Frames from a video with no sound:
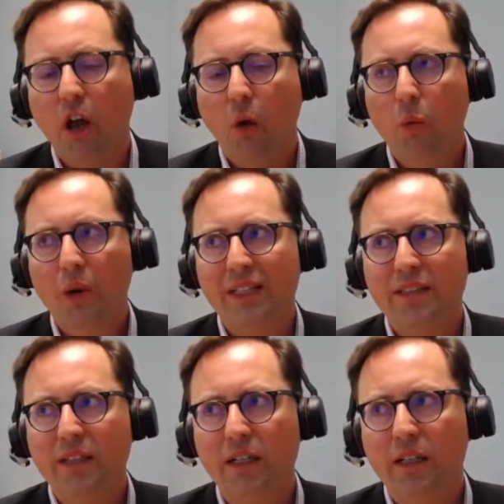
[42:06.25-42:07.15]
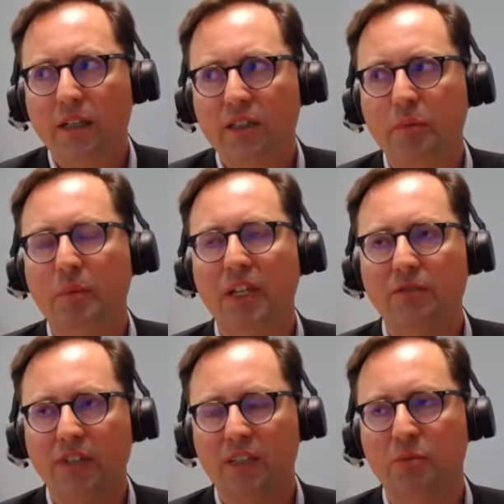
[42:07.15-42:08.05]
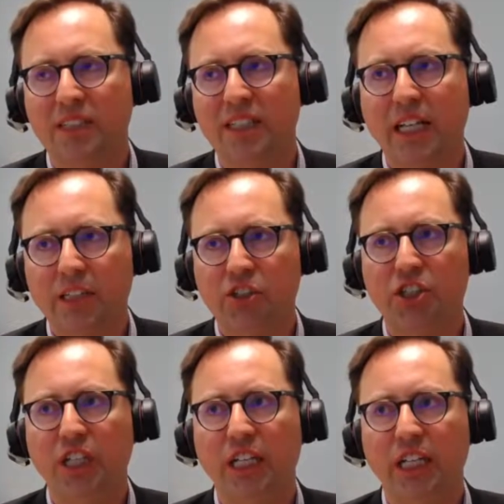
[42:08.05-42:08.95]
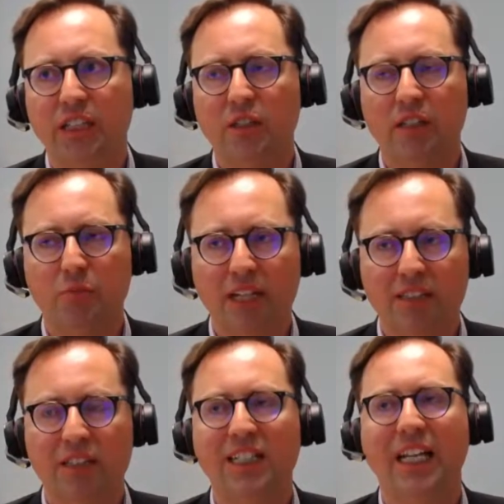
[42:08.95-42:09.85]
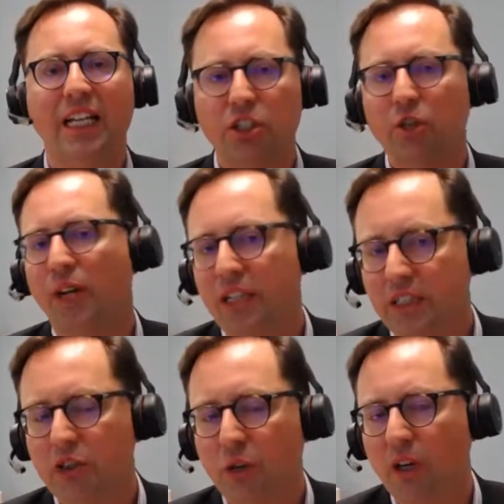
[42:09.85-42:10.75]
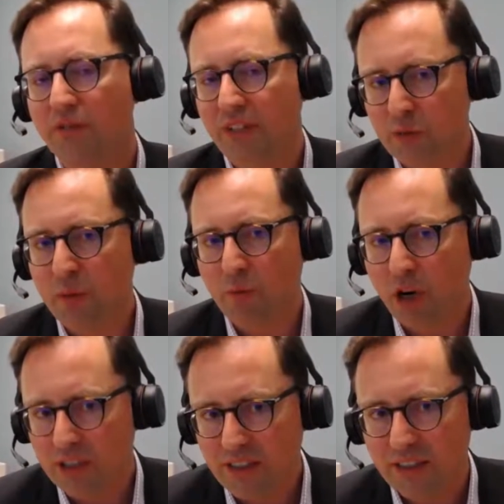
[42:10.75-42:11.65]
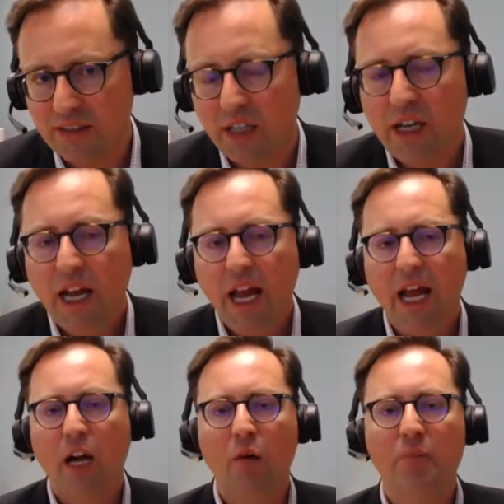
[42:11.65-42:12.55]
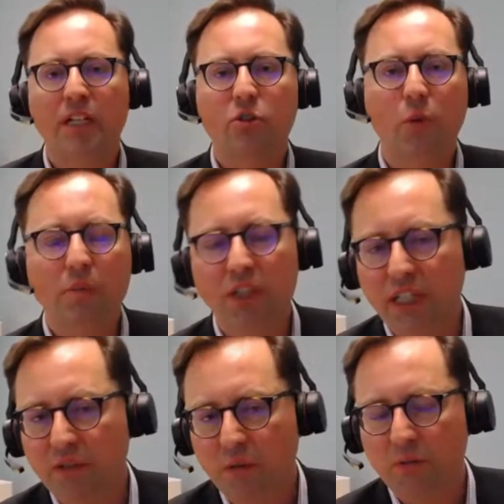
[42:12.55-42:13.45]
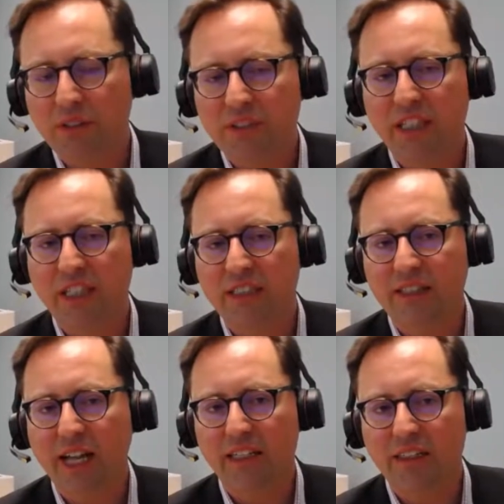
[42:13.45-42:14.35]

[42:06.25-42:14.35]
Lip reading: With CPP investments, ESG is basically integrated into our investment process because we believe, and what we've seen is that